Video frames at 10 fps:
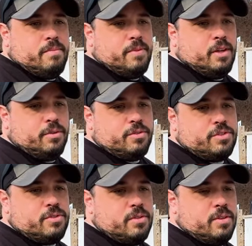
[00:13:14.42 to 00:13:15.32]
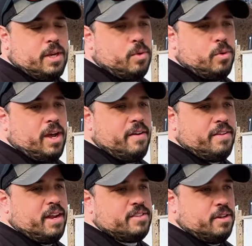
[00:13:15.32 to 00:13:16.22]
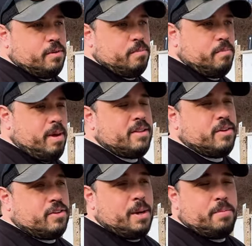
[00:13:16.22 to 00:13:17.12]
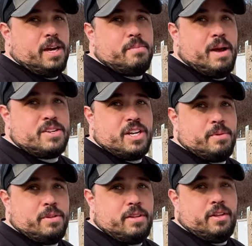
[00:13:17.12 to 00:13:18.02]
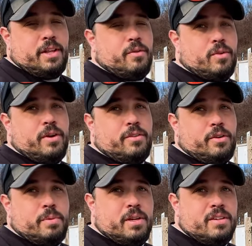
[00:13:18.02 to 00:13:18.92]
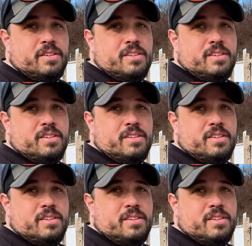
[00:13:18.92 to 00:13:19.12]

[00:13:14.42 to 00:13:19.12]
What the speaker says: they won't have that as their top line match ammo, they'll let it run a little bit